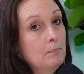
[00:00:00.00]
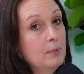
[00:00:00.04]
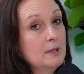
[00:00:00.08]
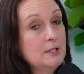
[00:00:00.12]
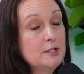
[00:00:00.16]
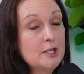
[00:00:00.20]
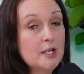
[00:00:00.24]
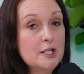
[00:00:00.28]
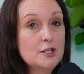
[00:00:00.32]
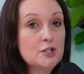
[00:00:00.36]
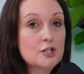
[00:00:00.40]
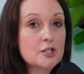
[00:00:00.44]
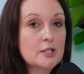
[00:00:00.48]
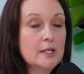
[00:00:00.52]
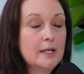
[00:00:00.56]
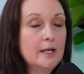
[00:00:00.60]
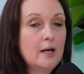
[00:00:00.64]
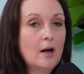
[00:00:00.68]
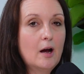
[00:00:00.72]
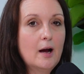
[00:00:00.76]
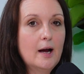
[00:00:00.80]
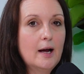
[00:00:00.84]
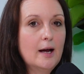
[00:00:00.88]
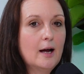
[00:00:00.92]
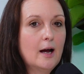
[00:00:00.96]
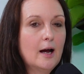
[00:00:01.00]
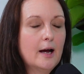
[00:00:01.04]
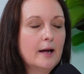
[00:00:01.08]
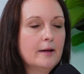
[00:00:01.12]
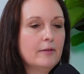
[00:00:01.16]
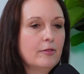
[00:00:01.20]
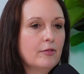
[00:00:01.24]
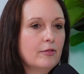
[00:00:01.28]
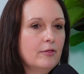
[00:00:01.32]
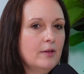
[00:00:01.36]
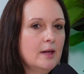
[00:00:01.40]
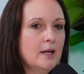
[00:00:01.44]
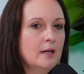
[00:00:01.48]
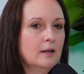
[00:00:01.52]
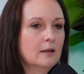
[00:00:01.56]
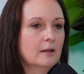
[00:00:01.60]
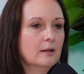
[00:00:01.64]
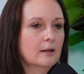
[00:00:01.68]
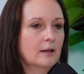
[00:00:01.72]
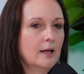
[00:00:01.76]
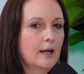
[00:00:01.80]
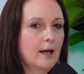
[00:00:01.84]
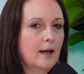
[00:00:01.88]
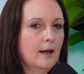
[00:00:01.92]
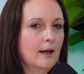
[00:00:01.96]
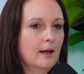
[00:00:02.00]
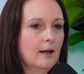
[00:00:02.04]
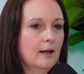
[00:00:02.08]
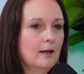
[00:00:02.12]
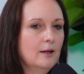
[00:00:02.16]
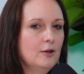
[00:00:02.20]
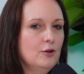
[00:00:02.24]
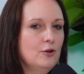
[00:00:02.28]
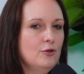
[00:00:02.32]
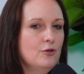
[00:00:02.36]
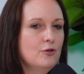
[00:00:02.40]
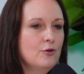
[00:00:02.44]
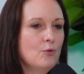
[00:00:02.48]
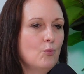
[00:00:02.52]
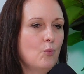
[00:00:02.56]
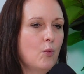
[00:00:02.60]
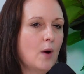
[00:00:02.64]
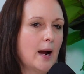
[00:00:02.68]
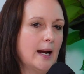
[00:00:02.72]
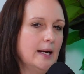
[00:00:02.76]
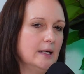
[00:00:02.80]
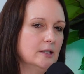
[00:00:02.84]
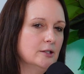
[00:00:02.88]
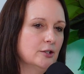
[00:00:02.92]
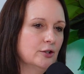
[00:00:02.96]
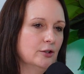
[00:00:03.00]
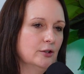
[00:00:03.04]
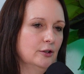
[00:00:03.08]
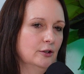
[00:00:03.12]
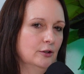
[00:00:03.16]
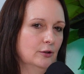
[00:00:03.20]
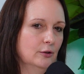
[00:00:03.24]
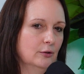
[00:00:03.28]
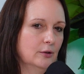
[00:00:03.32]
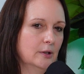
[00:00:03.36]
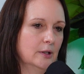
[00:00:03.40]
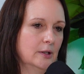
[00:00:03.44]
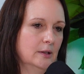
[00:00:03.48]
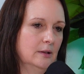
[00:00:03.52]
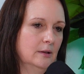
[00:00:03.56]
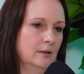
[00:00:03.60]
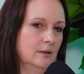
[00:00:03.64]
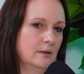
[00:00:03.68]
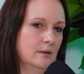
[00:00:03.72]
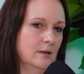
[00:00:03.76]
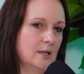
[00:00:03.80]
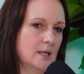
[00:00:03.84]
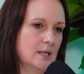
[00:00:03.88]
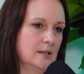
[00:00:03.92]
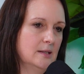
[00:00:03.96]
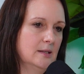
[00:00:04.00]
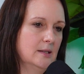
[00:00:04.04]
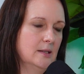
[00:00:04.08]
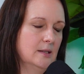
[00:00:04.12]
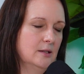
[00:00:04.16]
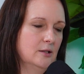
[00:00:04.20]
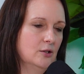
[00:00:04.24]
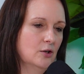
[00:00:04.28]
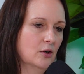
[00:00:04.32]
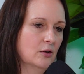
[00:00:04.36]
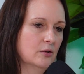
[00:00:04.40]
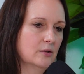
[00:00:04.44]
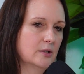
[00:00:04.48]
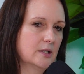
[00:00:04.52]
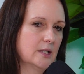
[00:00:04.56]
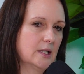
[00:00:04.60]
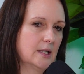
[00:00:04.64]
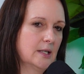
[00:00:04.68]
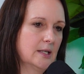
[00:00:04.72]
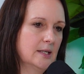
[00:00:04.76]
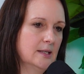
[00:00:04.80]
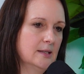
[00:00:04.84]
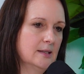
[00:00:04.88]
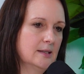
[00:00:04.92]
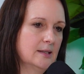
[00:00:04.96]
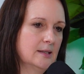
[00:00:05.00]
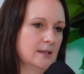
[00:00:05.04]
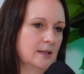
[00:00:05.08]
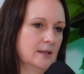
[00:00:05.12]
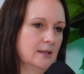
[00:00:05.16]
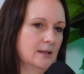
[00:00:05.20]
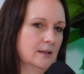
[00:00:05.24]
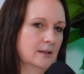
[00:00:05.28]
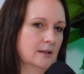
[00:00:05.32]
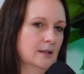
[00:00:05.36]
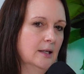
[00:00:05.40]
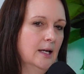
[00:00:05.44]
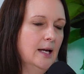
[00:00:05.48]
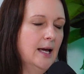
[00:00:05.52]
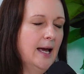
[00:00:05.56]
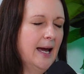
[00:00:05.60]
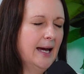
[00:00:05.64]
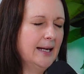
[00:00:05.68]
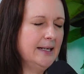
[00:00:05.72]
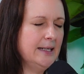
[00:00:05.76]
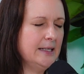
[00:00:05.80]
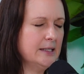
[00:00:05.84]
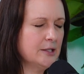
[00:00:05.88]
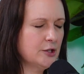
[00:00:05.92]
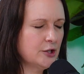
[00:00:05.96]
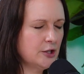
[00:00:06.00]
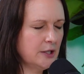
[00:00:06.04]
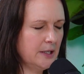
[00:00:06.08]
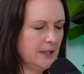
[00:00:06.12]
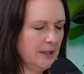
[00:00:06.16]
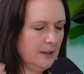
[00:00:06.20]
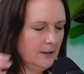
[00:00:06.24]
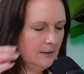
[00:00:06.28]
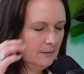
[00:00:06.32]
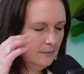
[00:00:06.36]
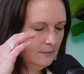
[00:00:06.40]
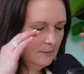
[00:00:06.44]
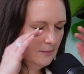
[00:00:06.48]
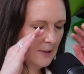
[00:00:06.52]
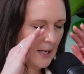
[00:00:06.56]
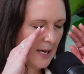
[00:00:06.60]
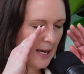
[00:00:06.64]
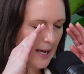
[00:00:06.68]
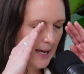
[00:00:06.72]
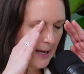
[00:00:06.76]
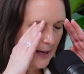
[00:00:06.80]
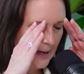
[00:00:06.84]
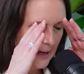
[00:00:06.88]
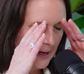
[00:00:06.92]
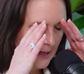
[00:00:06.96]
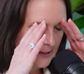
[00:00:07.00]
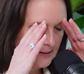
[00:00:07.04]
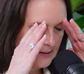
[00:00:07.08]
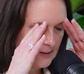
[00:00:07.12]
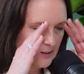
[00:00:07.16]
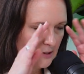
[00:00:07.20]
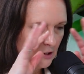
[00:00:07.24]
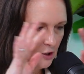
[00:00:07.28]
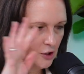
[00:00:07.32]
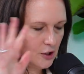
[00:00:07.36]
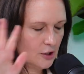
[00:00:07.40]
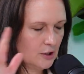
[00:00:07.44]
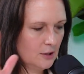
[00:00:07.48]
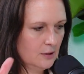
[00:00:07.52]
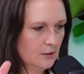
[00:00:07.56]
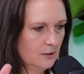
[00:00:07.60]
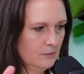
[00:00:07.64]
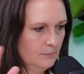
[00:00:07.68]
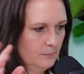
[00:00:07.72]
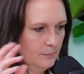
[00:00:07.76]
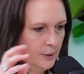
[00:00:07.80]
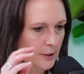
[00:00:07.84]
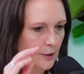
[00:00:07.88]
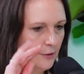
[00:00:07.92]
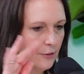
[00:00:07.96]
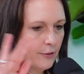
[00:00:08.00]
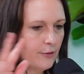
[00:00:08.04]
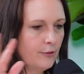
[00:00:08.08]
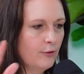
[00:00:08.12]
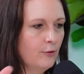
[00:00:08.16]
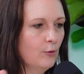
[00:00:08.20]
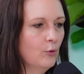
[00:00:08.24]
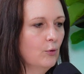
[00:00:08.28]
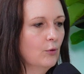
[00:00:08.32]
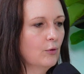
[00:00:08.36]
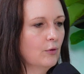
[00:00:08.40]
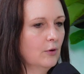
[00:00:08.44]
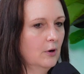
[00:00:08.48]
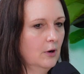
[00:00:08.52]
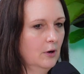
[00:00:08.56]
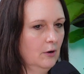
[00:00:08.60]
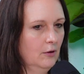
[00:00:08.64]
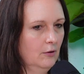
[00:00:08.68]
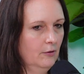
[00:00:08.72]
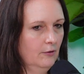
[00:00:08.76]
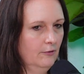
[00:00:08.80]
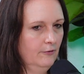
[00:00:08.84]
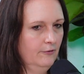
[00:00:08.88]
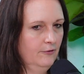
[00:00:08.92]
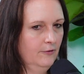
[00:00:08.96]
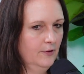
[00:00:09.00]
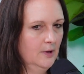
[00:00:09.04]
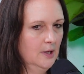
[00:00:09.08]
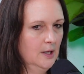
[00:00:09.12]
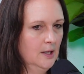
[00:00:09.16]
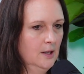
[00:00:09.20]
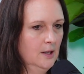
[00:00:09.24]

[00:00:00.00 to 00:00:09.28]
Potentially. I think the way to look at this is not to consider, and ESG has such a plethora of